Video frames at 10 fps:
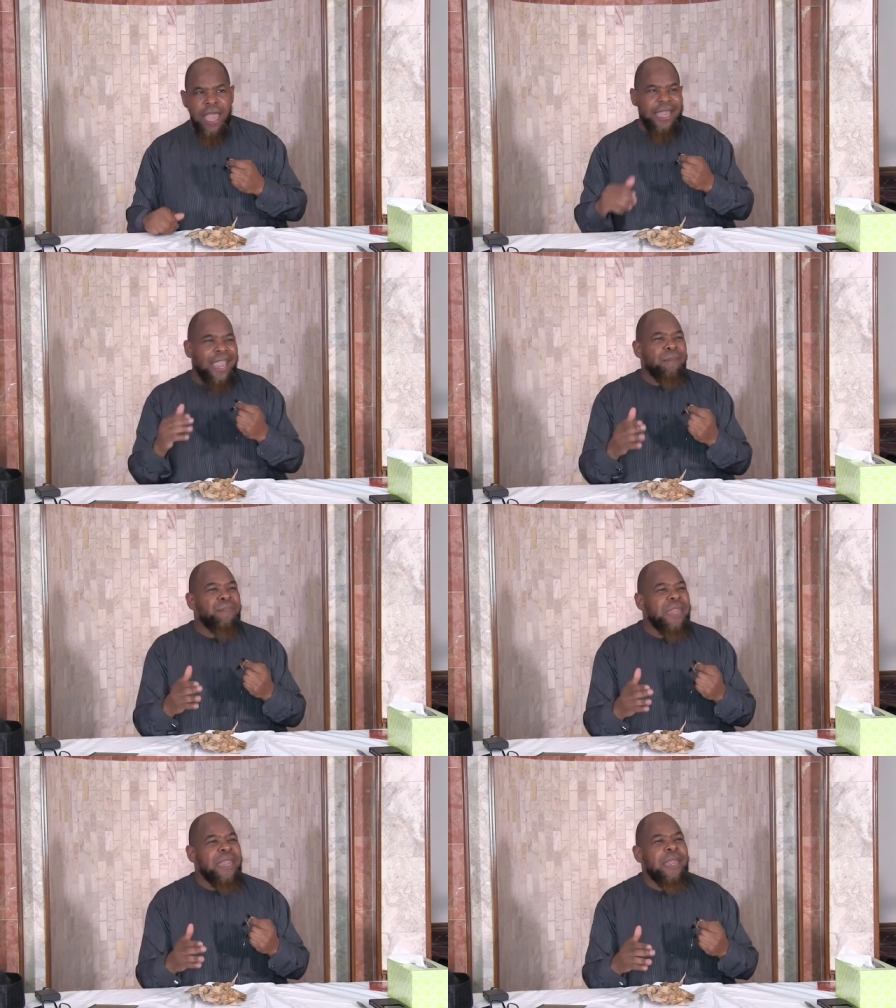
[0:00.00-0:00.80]
I
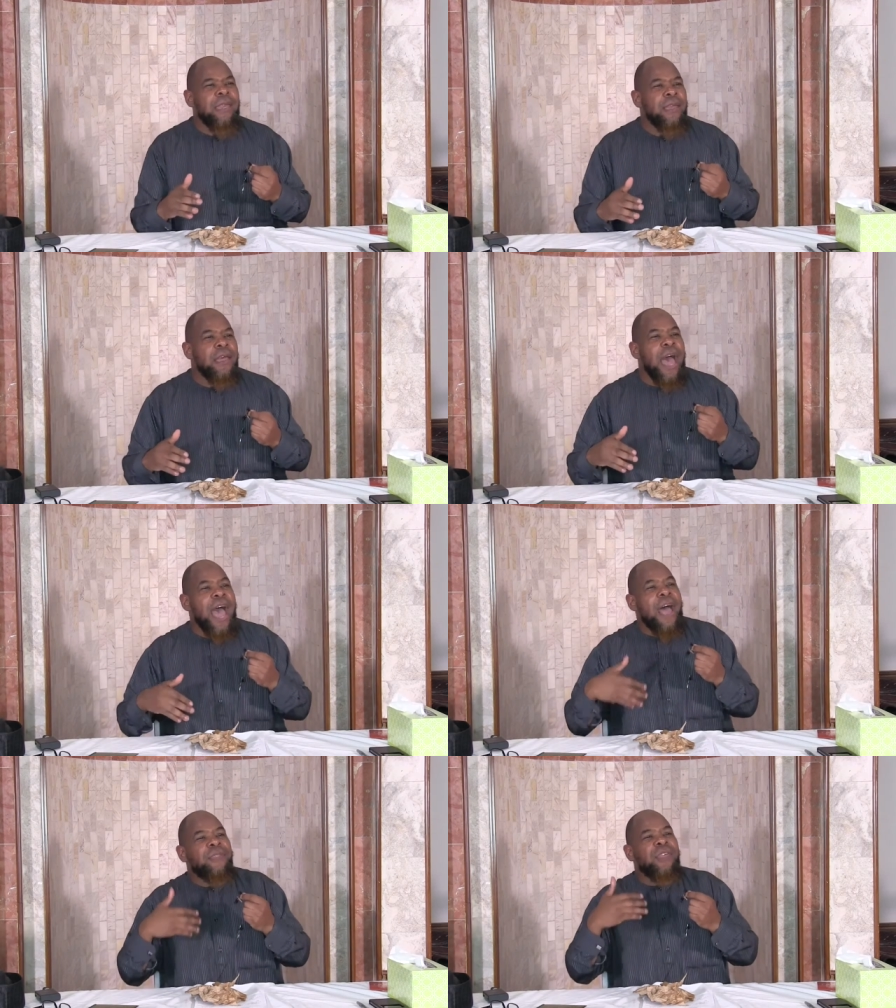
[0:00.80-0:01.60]
can't be
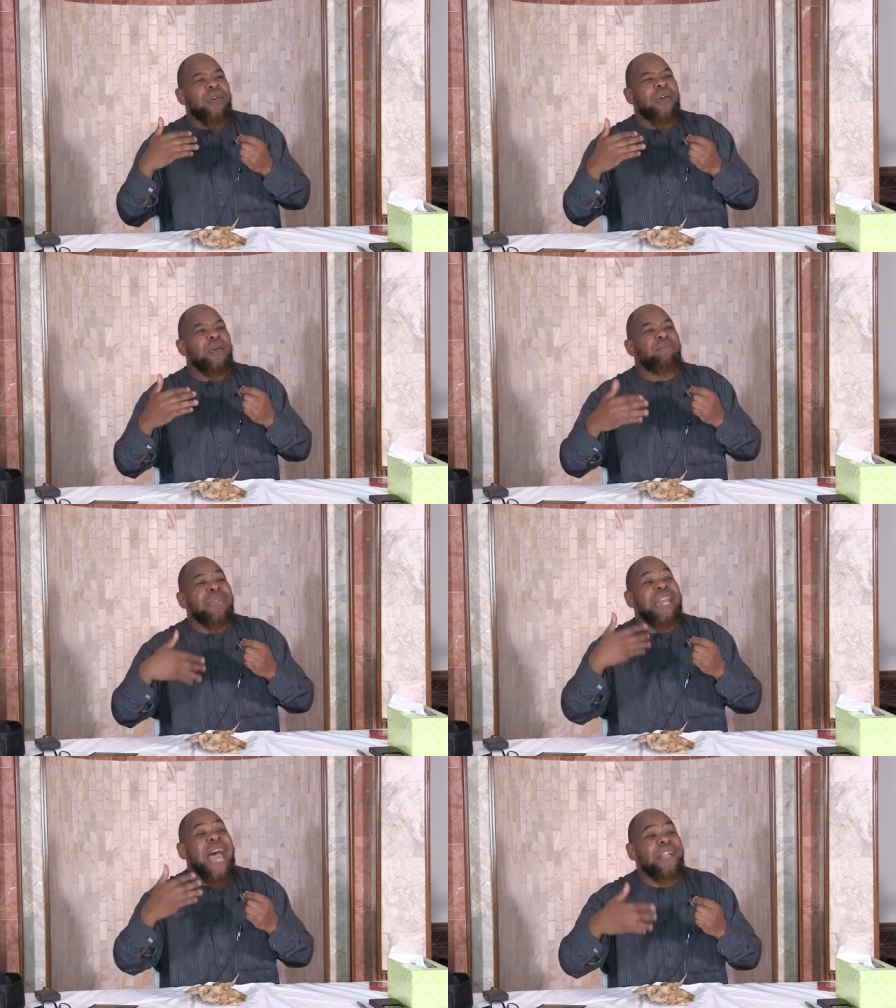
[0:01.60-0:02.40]
on the
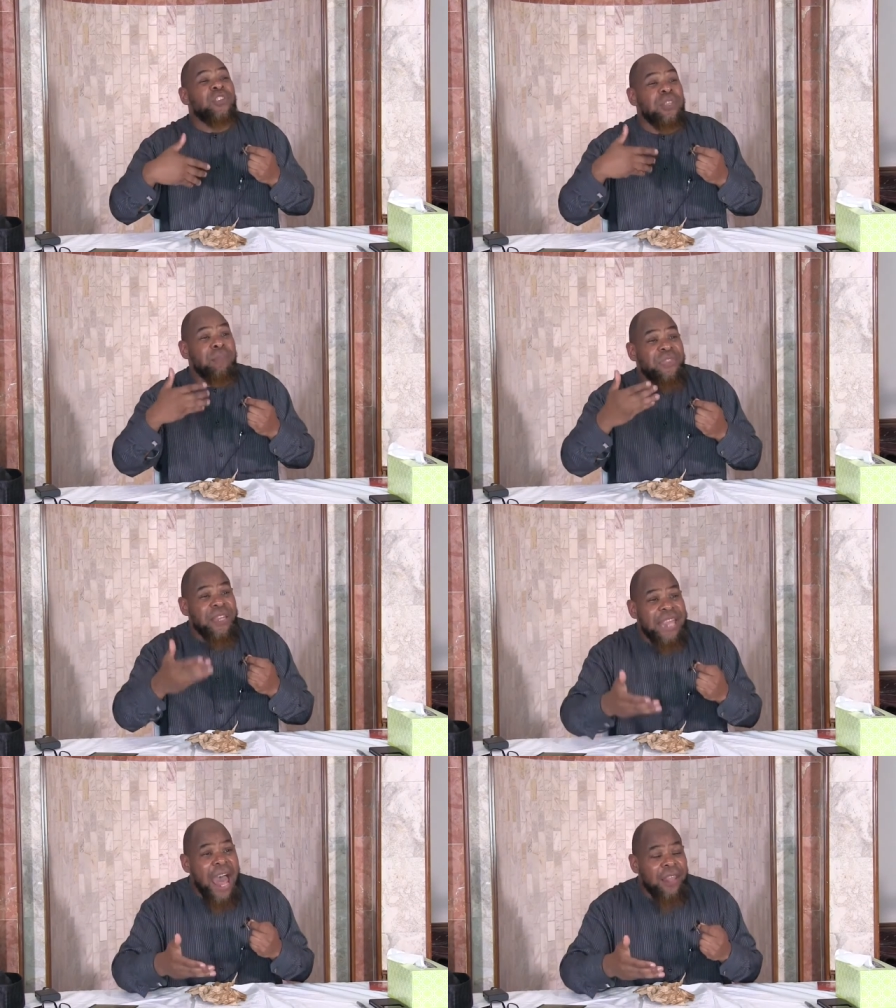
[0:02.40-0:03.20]
minhaj and the
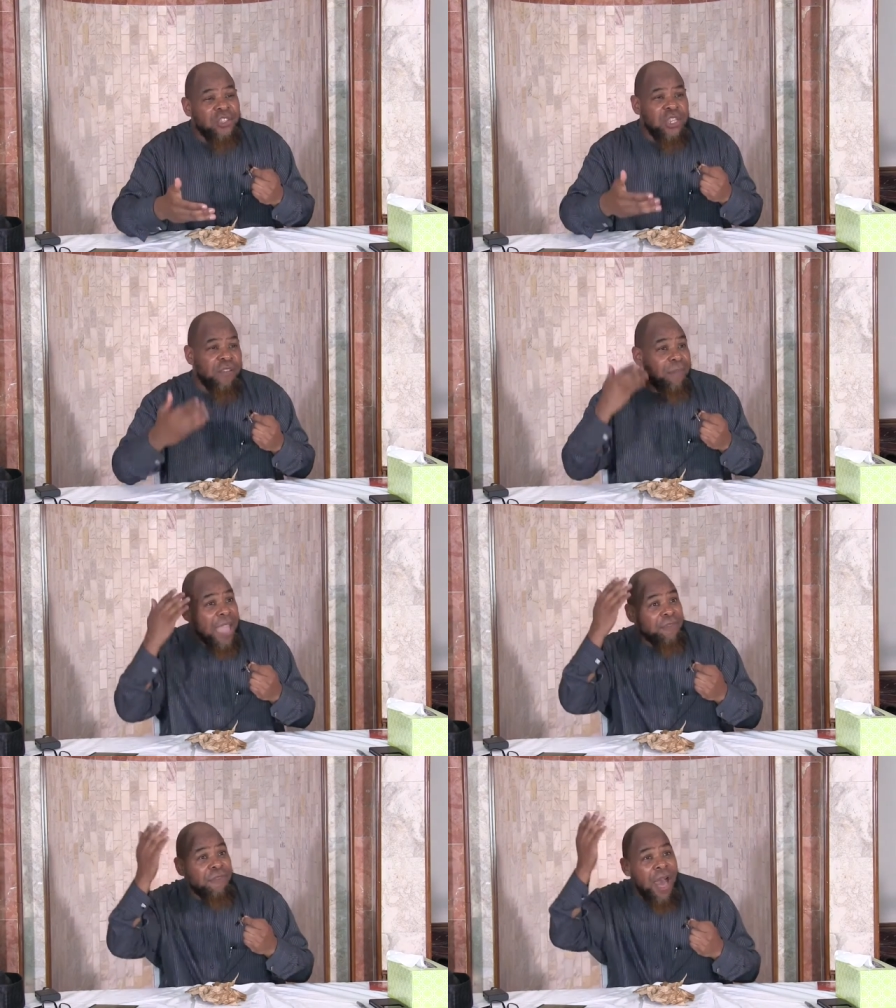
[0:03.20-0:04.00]
methodology of
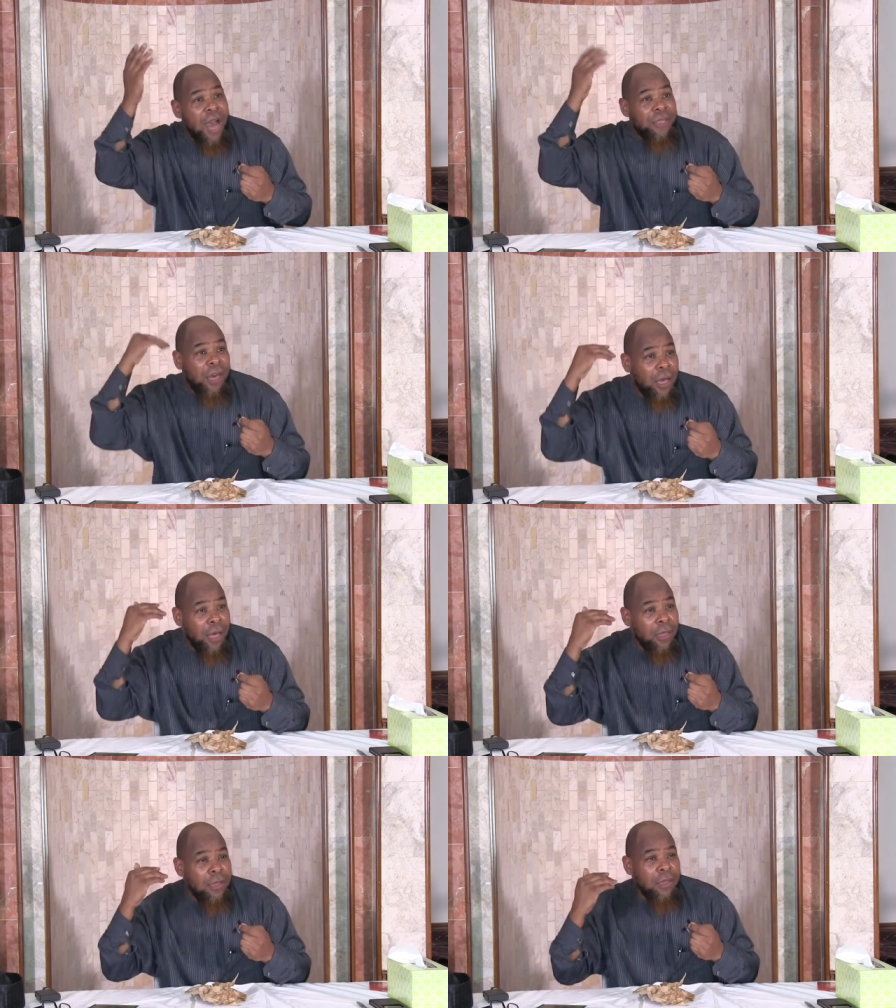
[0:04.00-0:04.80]
my
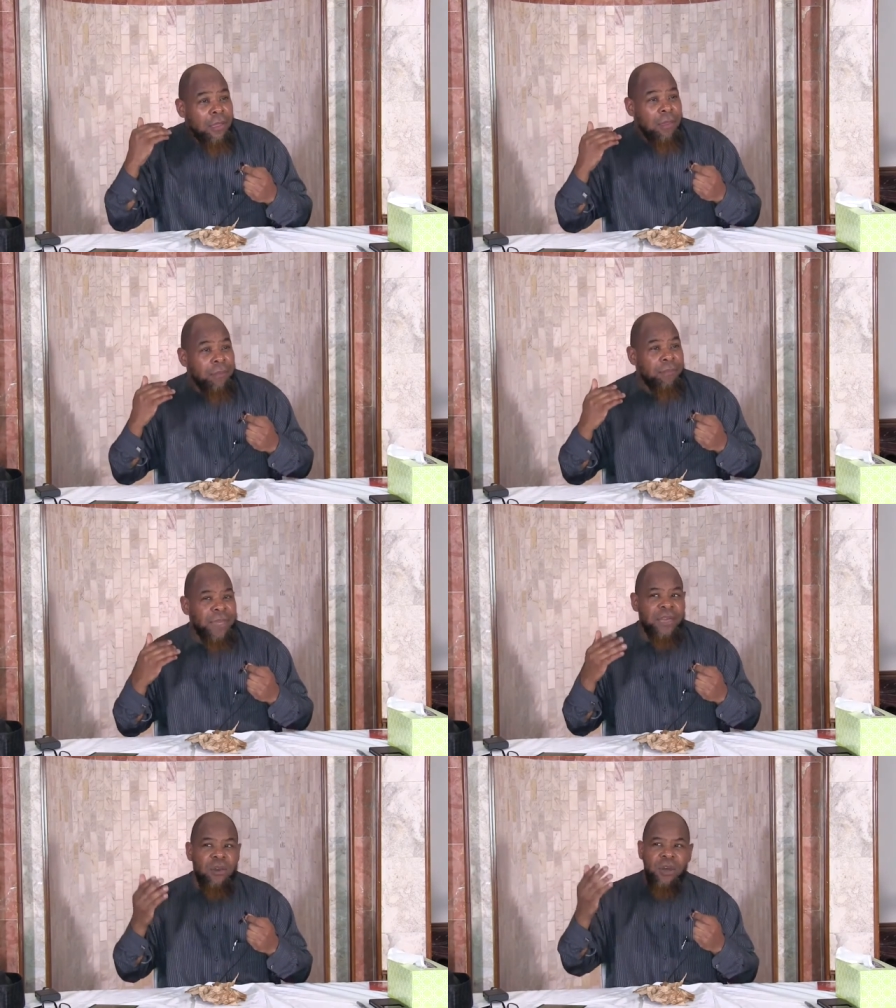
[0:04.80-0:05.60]
father
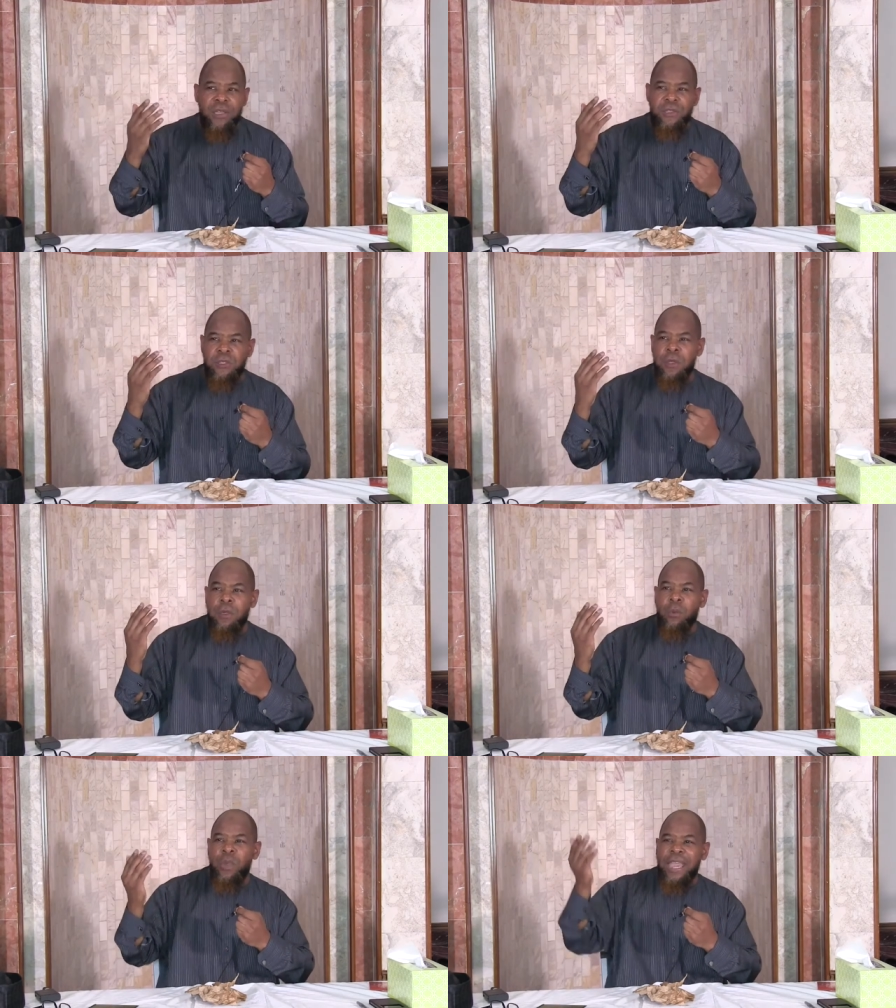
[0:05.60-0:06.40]
because
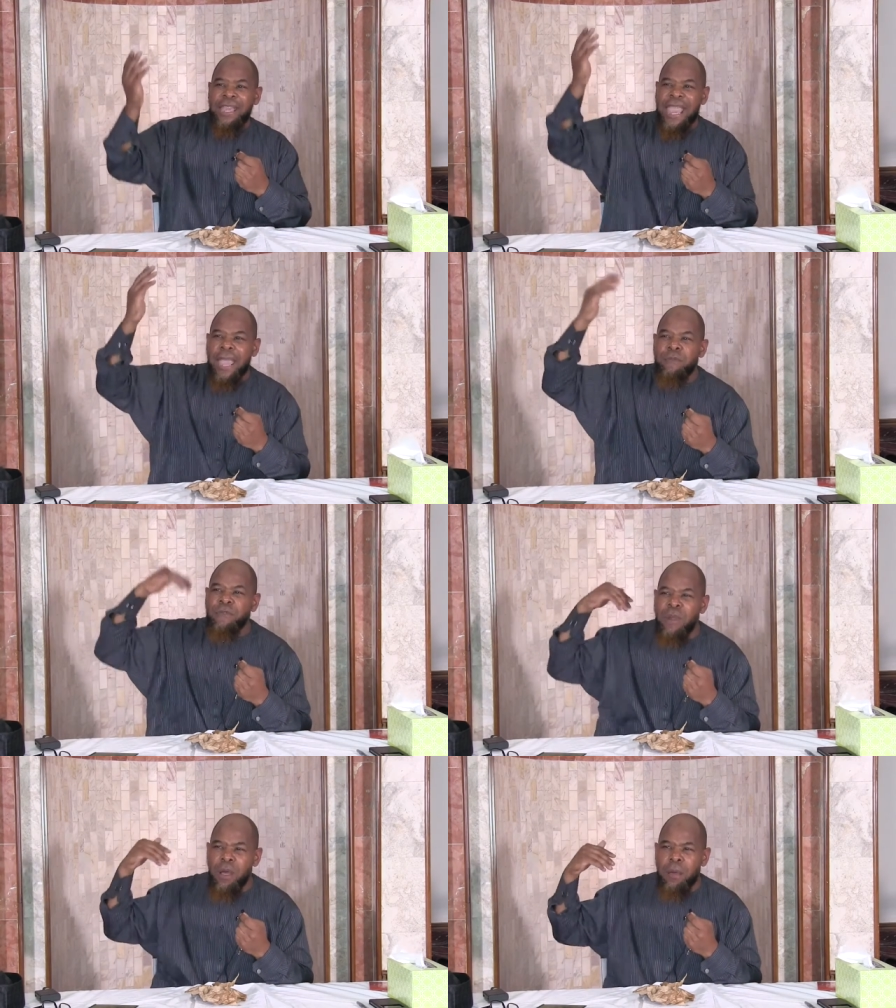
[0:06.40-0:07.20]
where he came
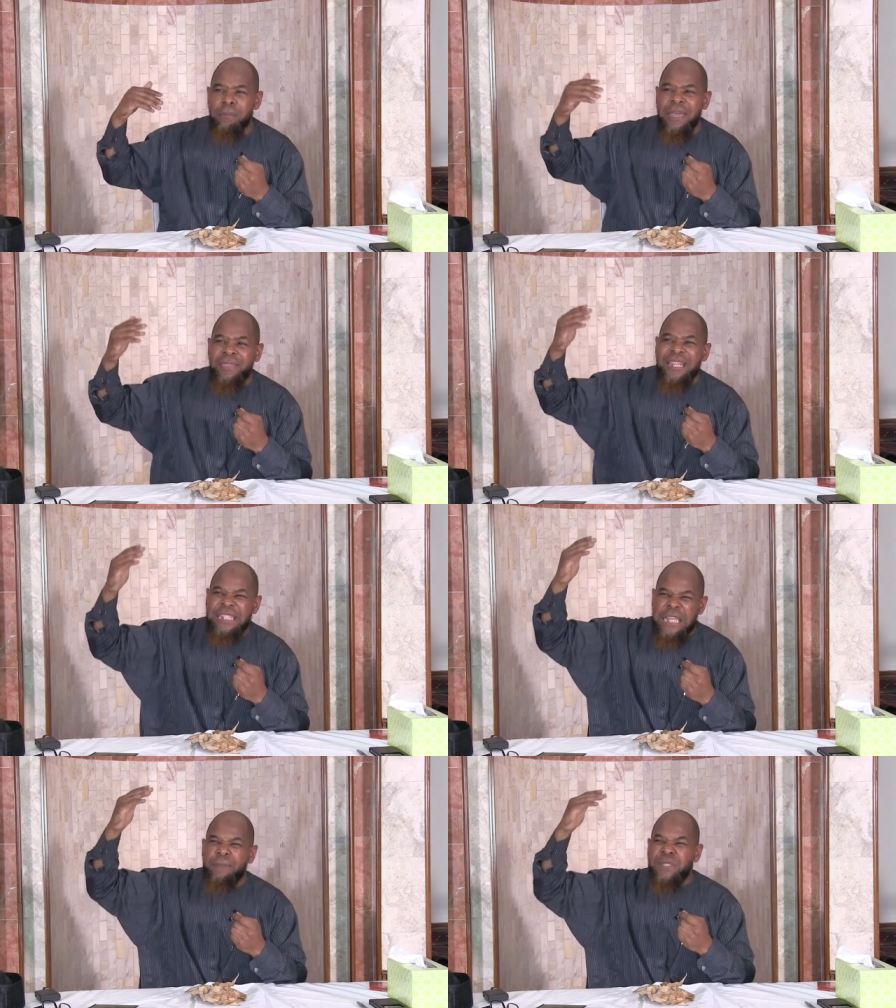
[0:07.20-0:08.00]
from in the
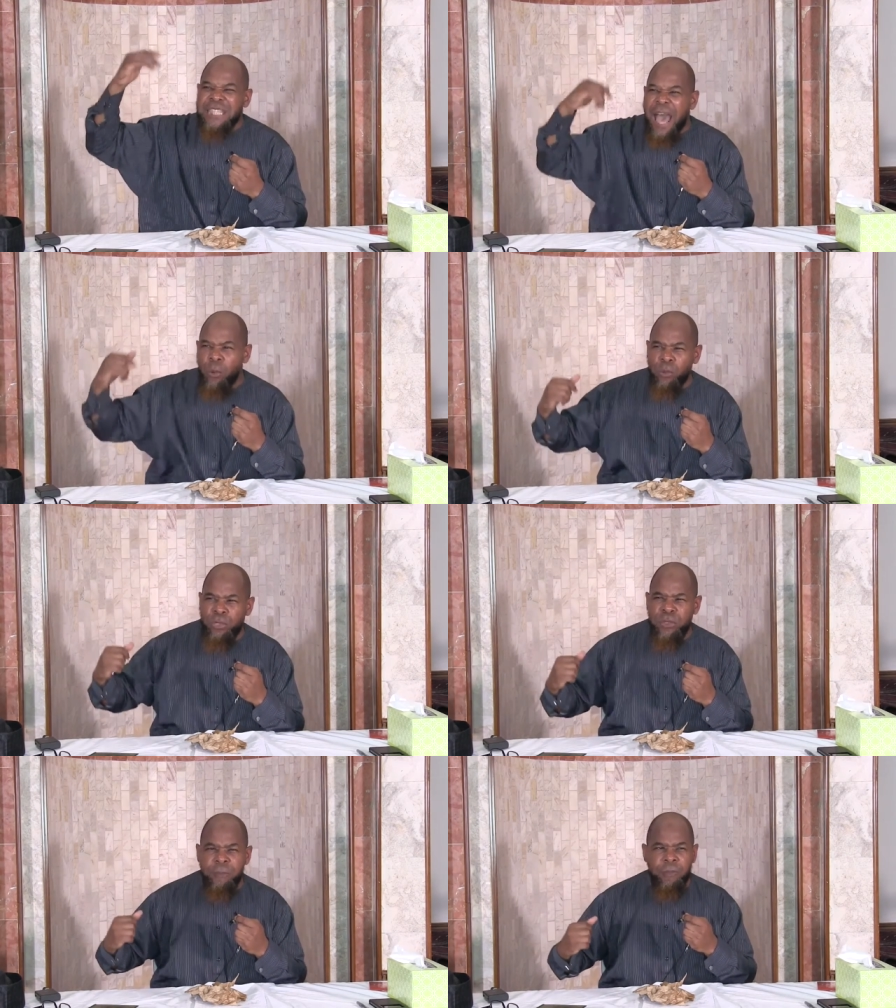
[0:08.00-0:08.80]
deep south,